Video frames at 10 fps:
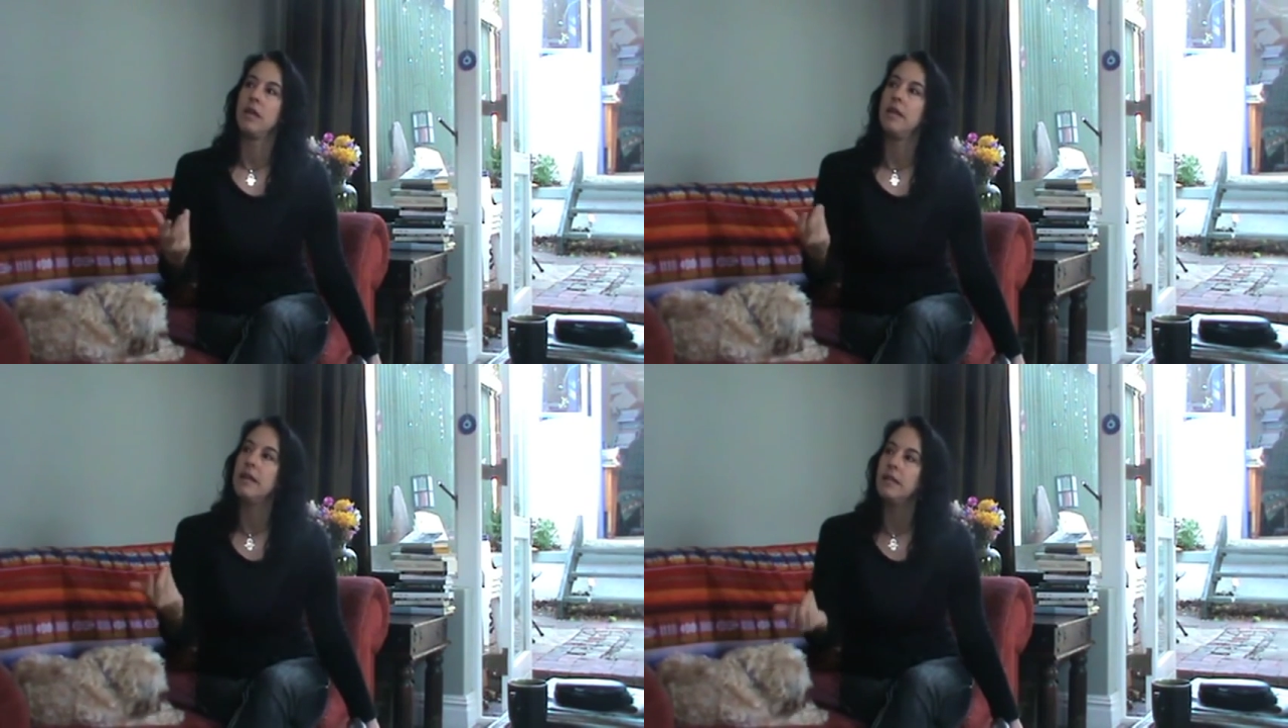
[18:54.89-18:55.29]

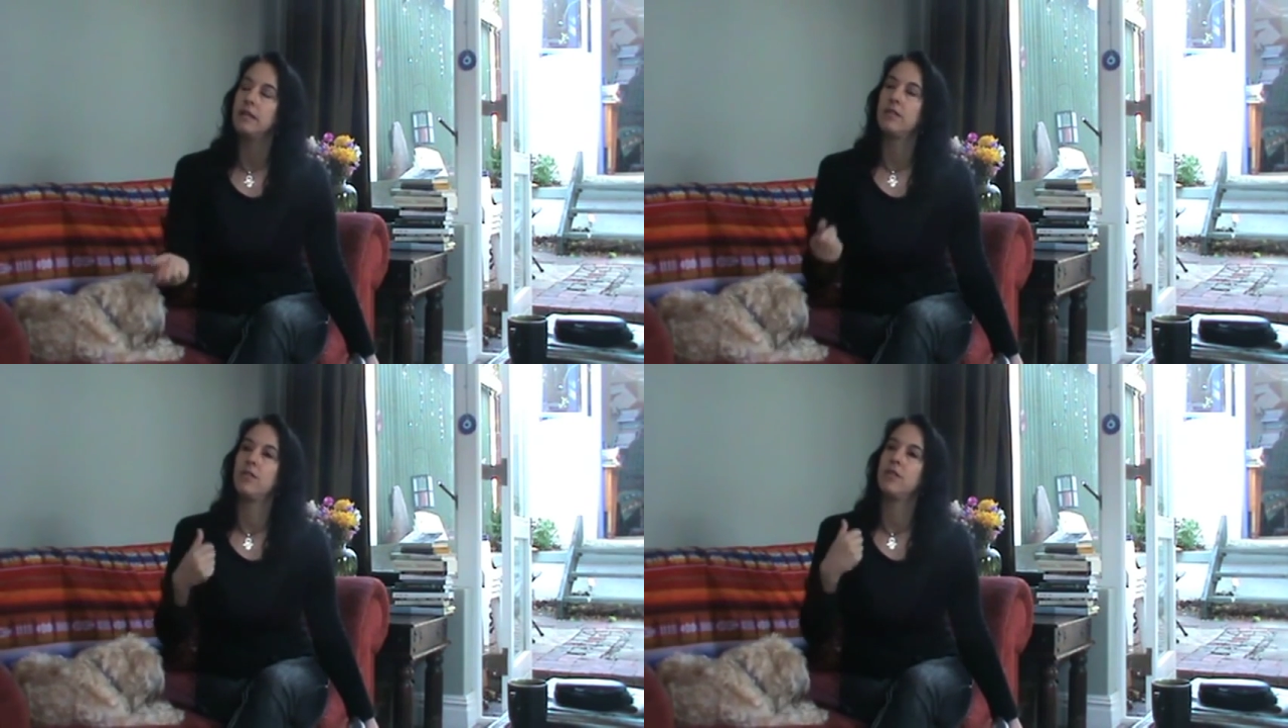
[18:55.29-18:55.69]

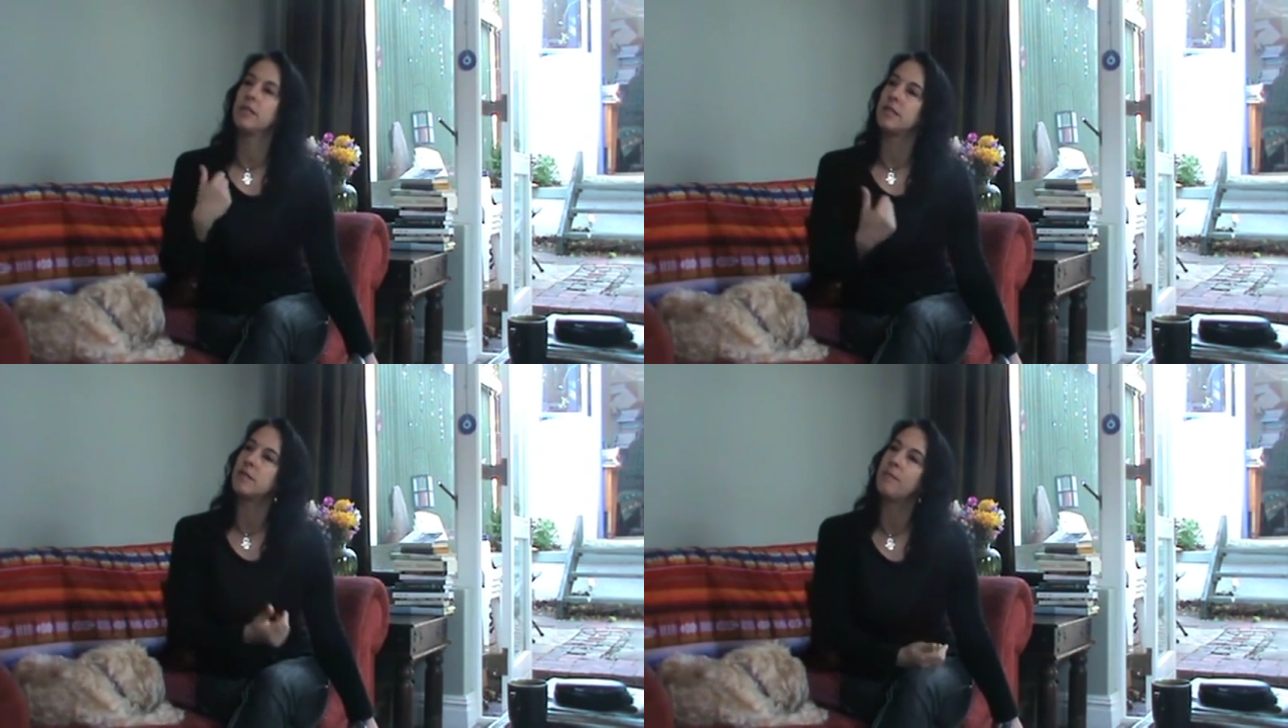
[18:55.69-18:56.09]
yield to
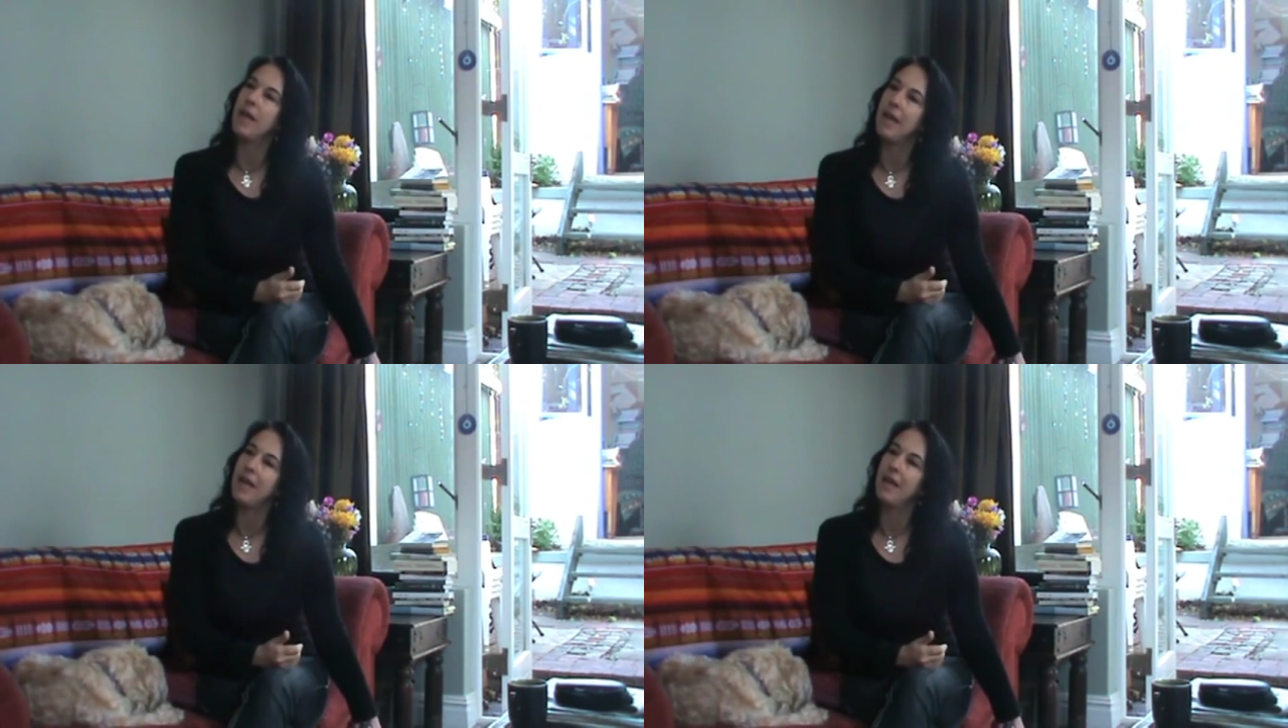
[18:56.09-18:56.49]

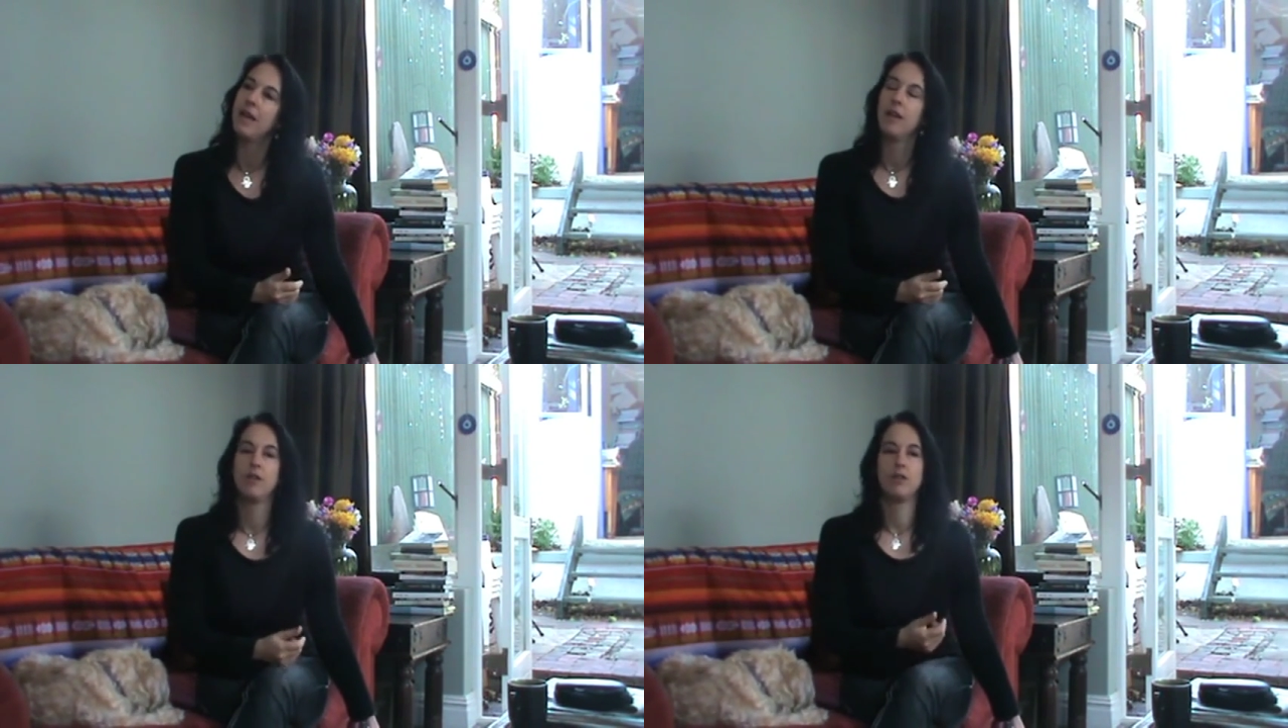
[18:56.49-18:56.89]
despair,
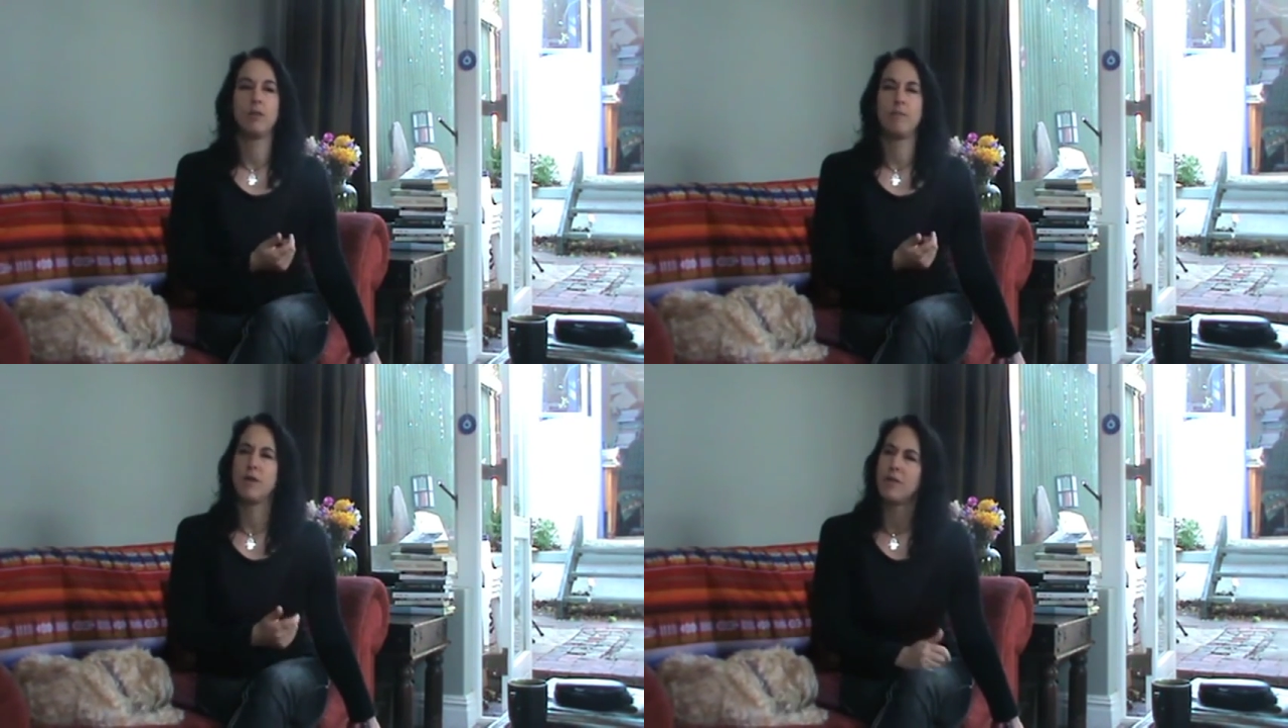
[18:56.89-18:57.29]

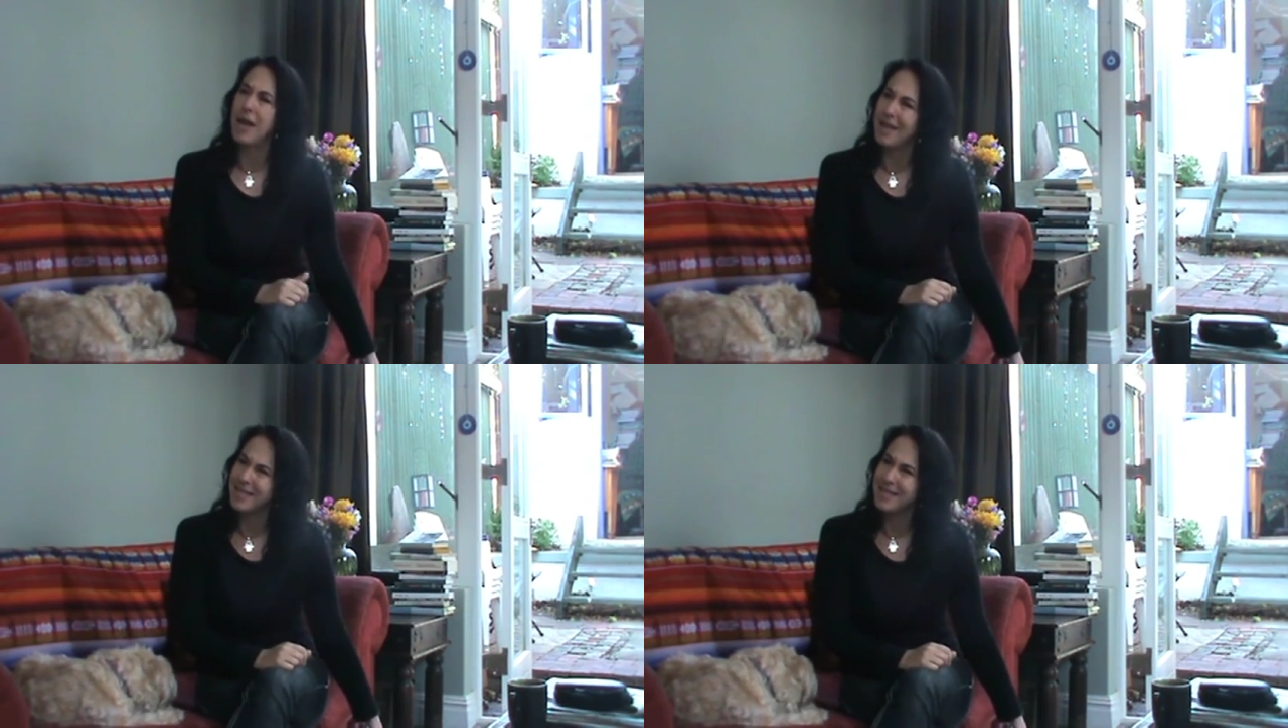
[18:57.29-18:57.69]
to
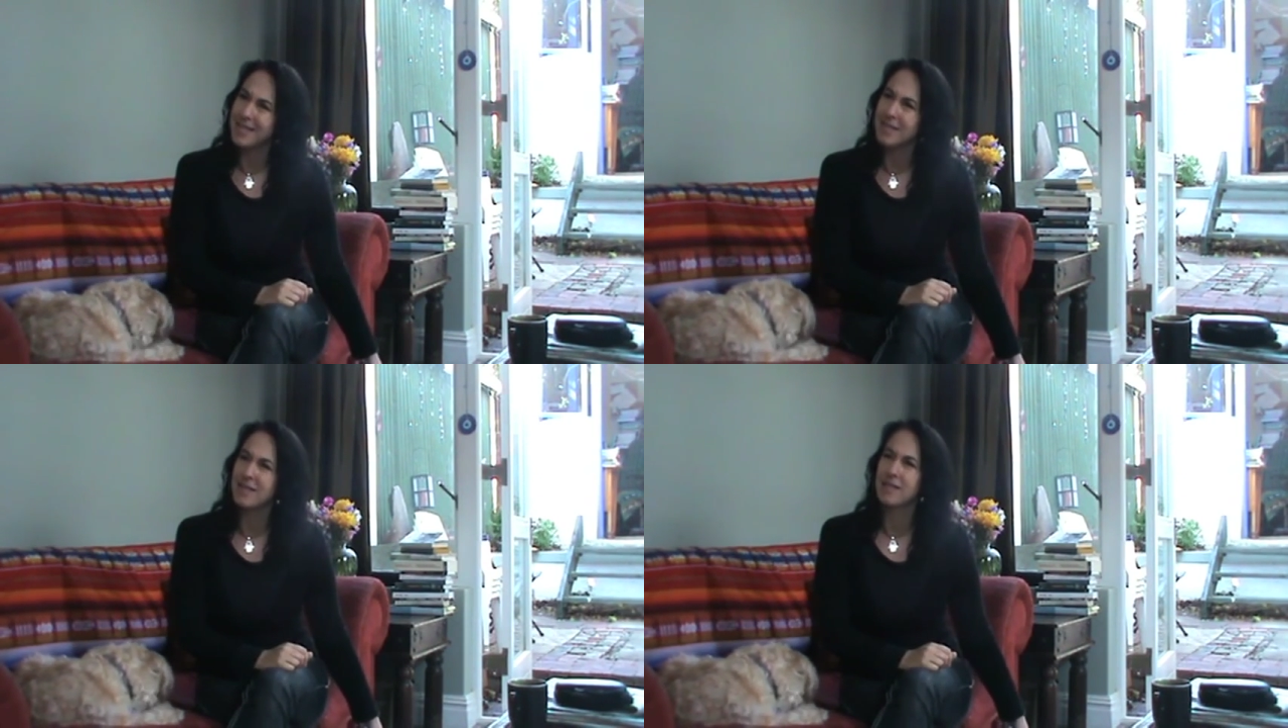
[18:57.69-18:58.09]

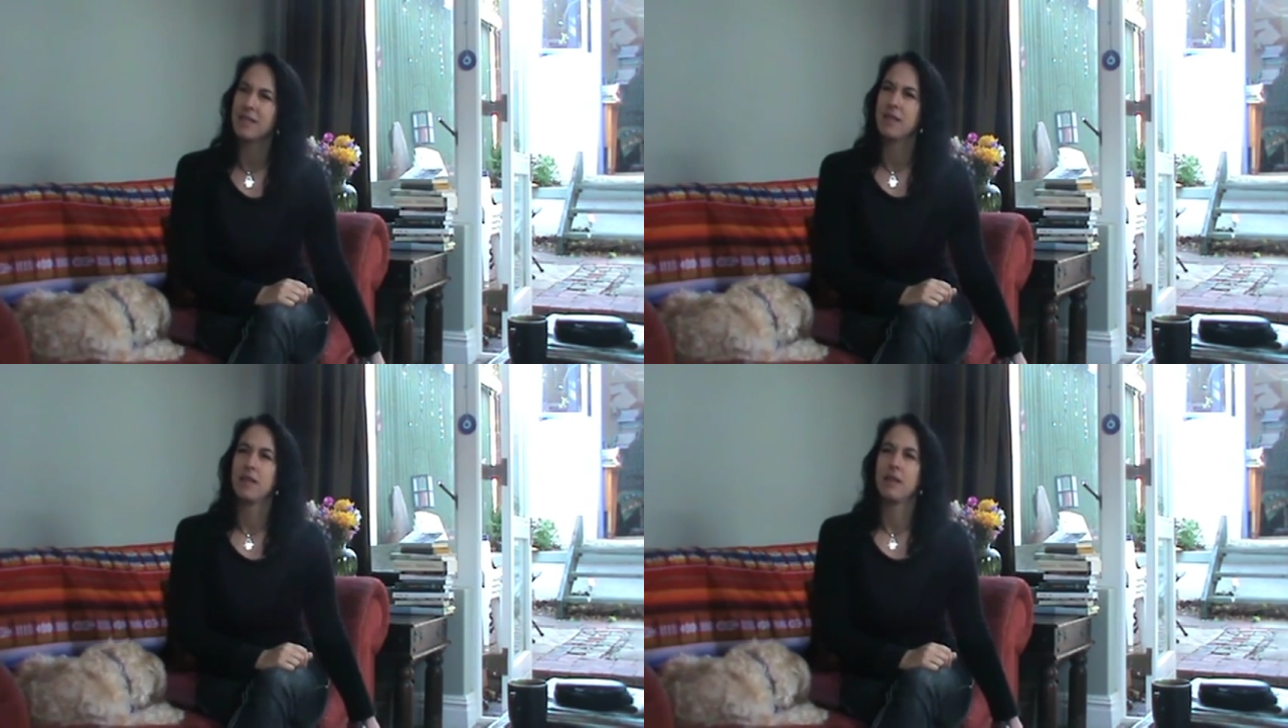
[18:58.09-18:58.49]
paralysis,